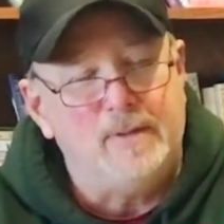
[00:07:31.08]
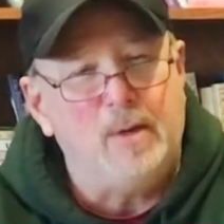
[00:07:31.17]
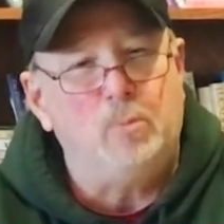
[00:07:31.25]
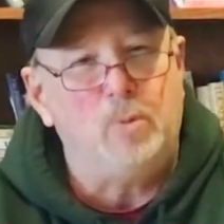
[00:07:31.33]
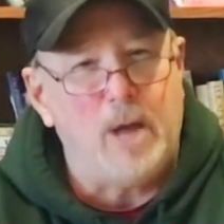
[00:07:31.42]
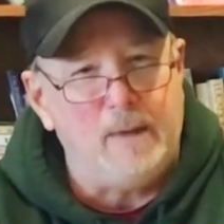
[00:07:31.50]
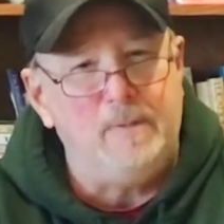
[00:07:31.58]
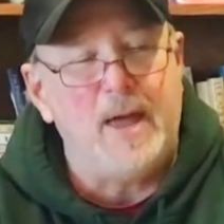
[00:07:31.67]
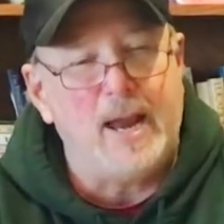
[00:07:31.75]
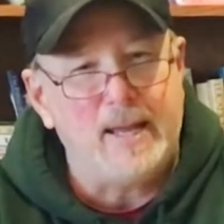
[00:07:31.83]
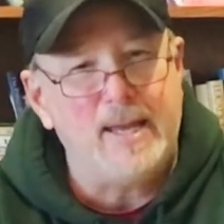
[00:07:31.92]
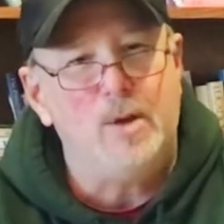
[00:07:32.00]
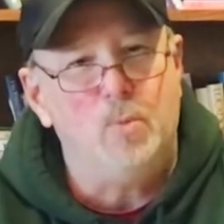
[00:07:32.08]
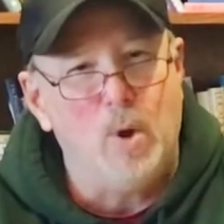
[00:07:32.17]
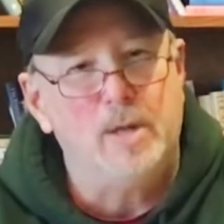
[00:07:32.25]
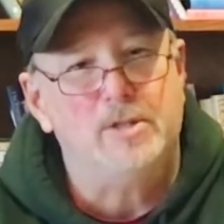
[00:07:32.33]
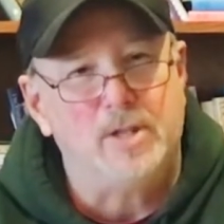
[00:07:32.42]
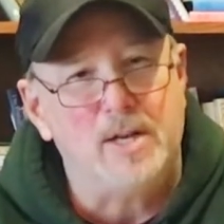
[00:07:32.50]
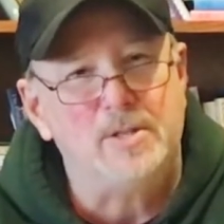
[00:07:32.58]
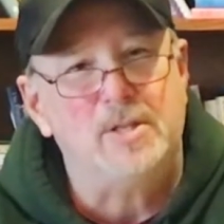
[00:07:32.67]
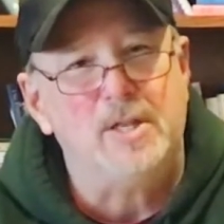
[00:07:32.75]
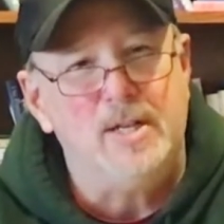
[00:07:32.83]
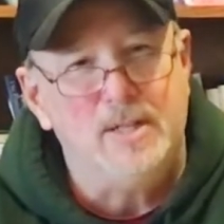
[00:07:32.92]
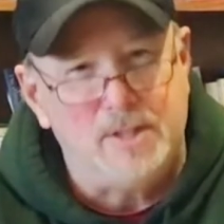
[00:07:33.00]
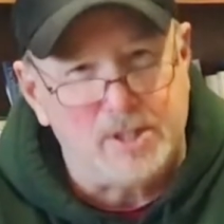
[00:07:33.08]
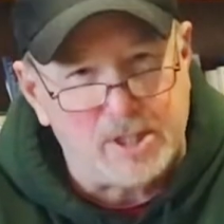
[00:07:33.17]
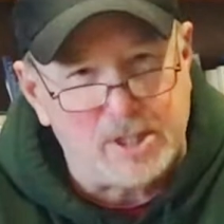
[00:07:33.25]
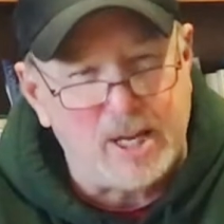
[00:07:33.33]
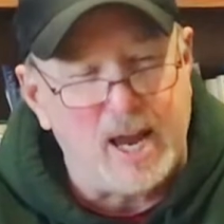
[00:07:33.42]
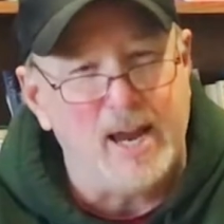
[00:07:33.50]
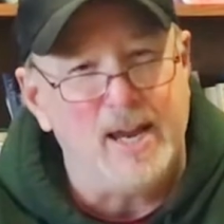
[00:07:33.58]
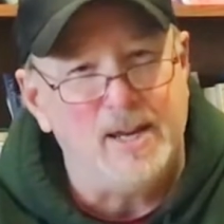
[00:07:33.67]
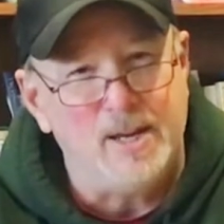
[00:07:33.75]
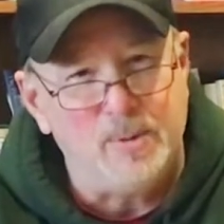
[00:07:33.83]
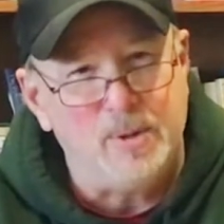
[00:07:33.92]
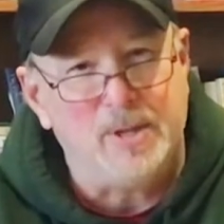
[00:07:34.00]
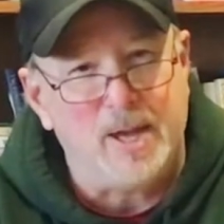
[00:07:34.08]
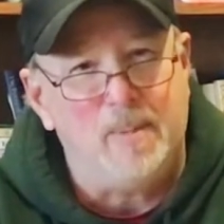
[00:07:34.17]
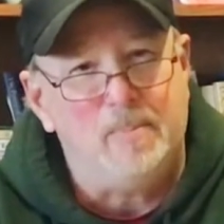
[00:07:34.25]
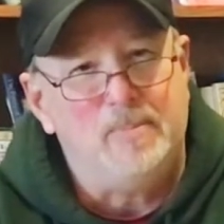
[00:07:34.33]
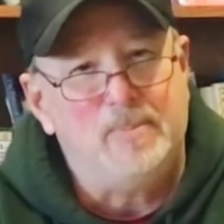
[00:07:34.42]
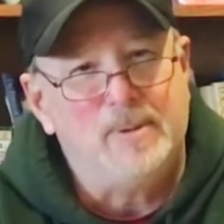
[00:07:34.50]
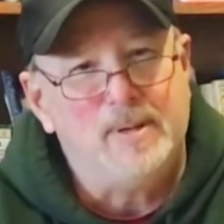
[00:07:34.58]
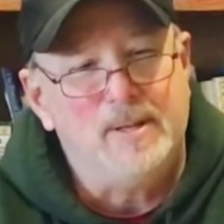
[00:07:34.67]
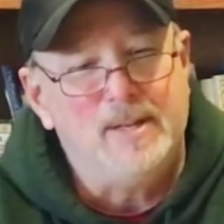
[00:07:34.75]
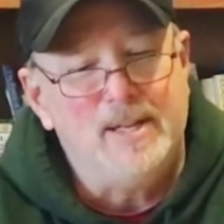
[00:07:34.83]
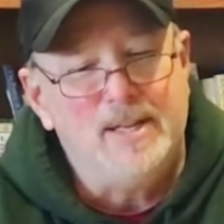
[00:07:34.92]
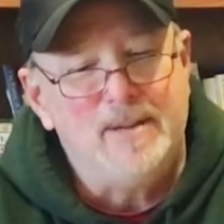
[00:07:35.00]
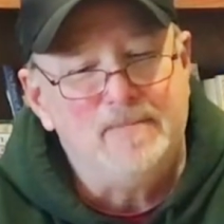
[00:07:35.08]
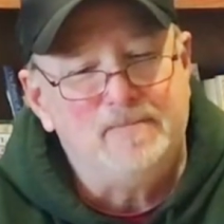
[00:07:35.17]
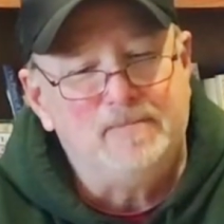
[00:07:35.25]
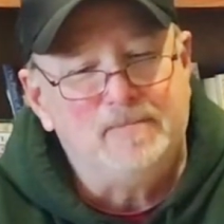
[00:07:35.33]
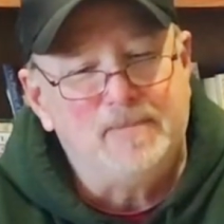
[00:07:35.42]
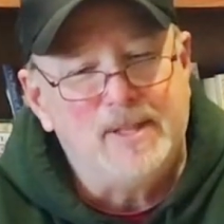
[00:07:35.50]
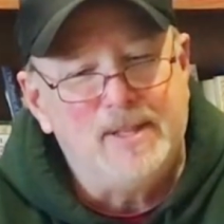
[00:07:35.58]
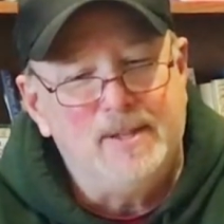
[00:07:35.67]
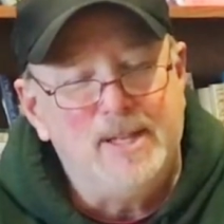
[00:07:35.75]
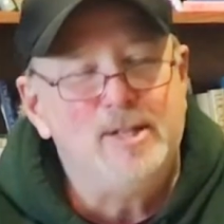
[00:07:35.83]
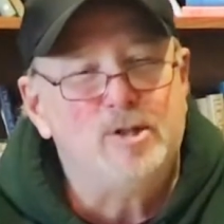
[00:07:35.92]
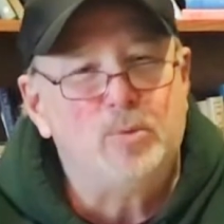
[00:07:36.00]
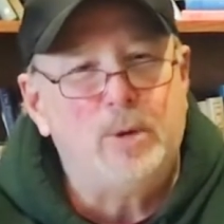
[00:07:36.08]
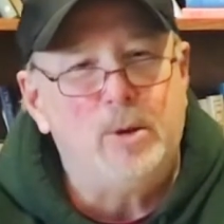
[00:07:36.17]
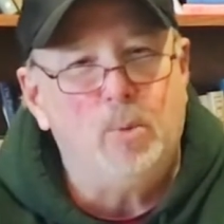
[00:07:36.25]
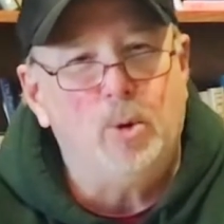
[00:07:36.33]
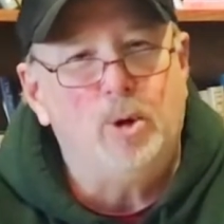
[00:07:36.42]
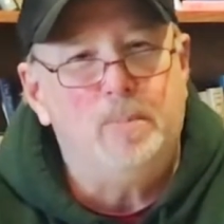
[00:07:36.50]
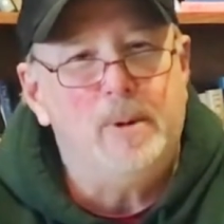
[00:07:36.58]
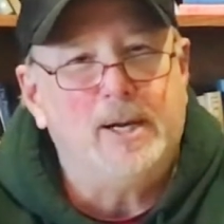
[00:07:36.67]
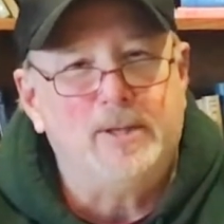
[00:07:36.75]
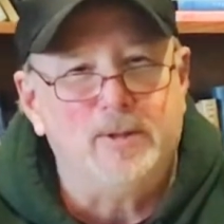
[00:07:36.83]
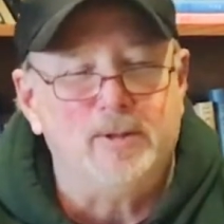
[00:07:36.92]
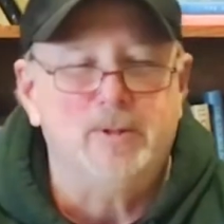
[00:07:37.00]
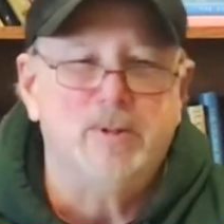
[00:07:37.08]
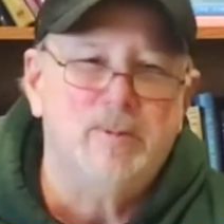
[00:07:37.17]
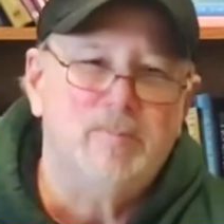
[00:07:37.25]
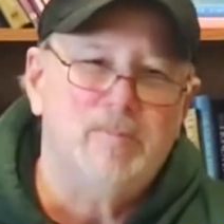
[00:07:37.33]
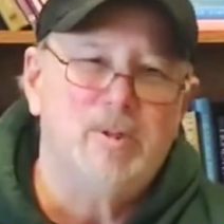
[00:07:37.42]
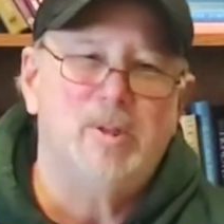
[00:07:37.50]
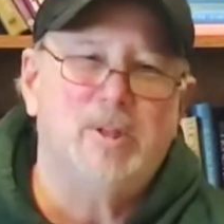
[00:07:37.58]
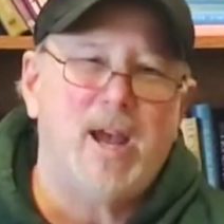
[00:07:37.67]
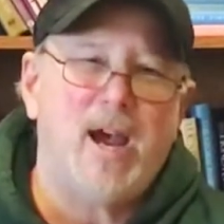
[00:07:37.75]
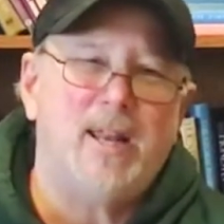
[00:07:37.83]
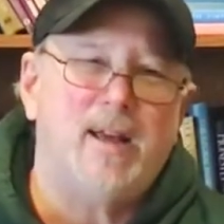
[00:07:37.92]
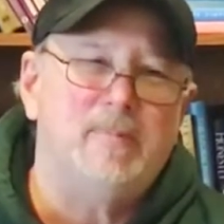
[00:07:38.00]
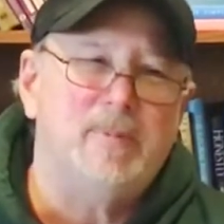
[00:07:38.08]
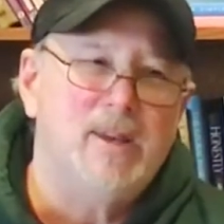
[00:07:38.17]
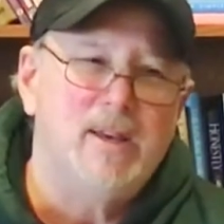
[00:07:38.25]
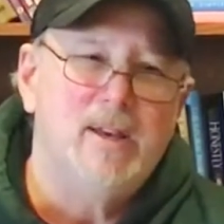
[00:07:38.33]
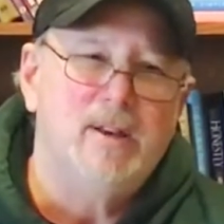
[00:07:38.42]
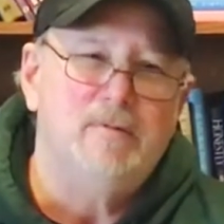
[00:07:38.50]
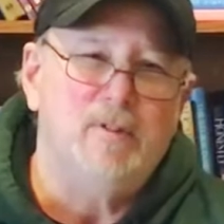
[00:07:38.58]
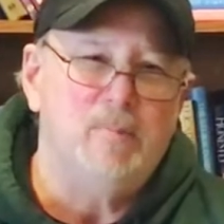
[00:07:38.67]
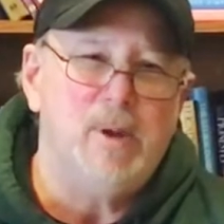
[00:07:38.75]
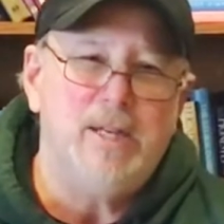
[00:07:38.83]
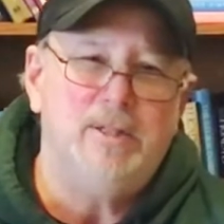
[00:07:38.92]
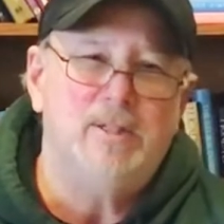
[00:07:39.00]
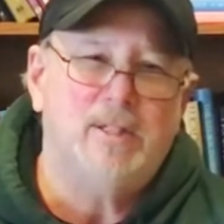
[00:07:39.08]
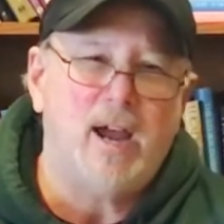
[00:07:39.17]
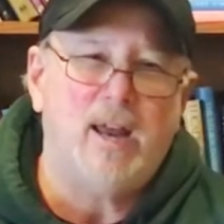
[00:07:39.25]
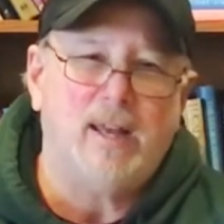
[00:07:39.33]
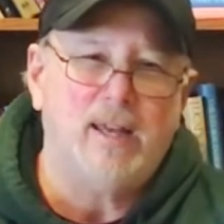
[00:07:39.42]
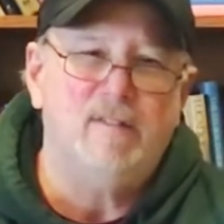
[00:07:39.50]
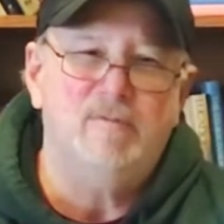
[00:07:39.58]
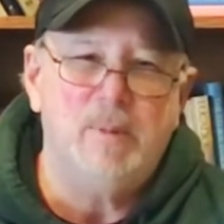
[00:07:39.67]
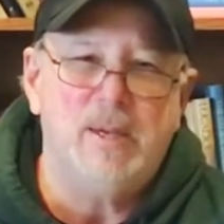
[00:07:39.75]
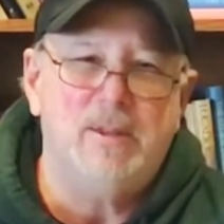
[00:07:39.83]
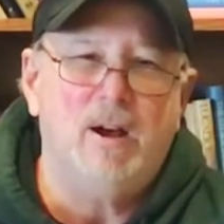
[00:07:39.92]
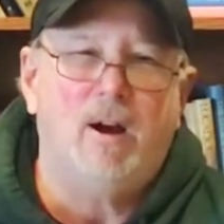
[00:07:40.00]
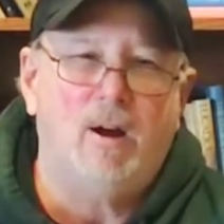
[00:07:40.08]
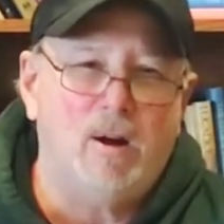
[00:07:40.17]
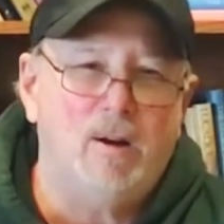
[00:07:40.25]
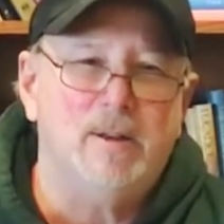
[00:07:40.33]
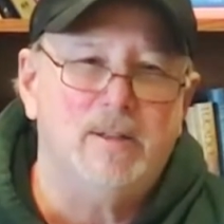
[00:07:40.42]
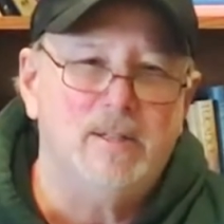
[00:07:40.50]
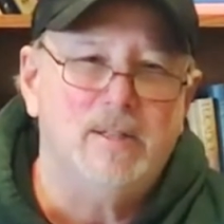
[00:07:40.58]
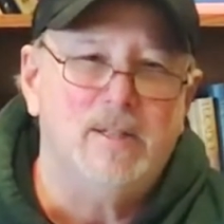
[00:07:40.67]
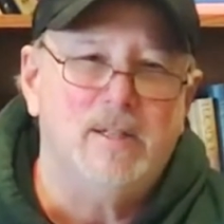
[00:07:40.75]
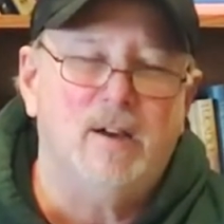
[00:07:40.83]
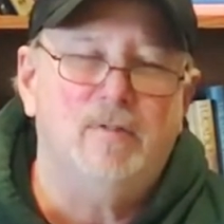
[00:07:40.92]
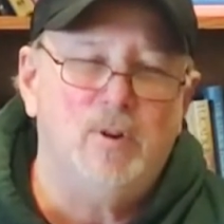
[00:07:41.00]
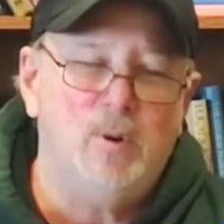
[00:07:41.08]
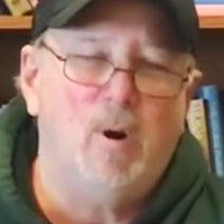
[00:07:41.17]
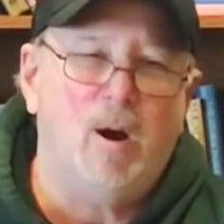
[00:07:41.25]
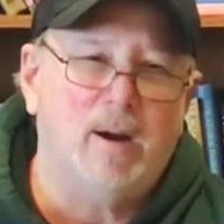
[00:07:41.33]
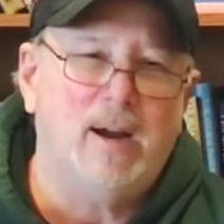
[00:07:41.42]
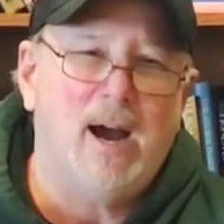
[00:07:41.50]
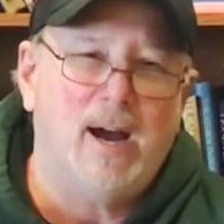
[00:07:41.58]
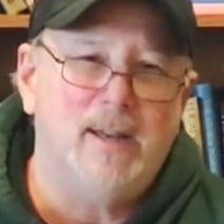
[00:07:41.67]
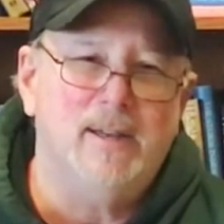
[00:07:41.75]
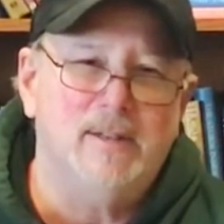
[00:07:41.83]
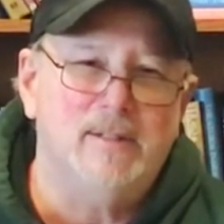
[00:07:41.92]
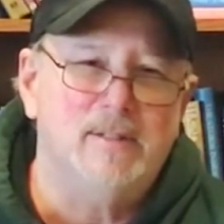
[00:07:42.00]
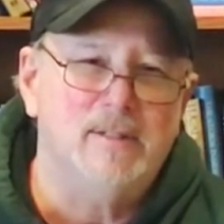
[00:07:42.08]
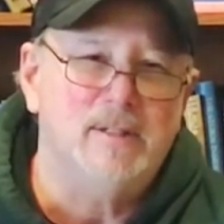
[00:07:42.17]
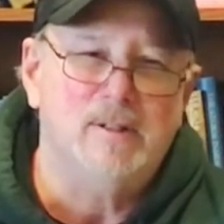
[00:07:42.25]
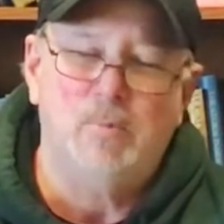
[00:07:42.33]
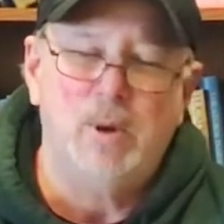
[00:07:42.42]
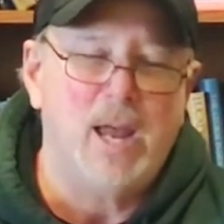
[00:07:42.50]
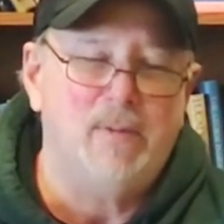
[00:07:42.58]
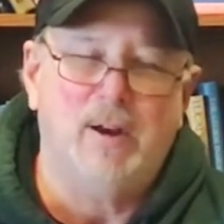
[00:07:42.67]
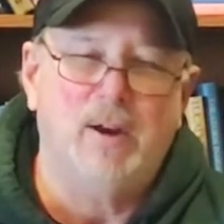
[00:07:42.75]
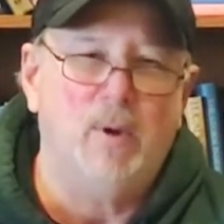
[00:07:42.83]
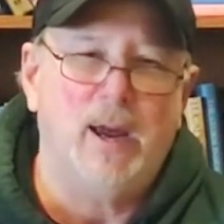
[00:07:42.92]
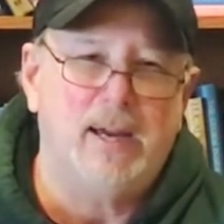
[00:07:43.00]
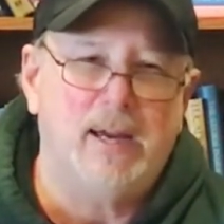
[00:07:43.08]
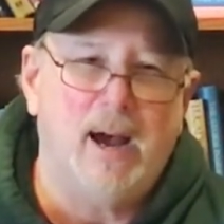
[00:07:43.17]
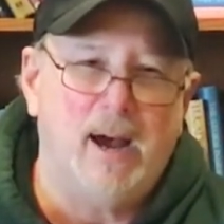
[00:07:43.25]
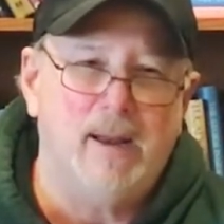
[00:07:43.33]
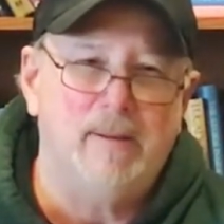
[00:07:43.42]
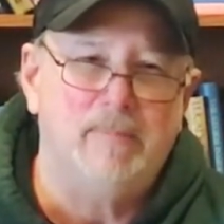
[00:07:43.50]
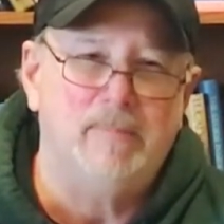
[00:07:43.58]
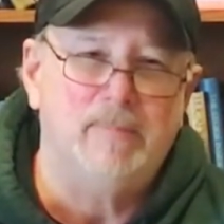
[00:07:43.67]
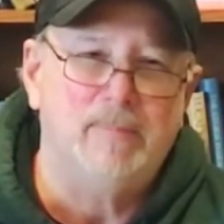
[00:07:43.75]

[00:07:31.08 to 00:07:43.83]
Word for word: and that, and that He wants us to stay with Him. These three word pictures just kind of, for me, just kind of give me the heart of who our God is we have a great God.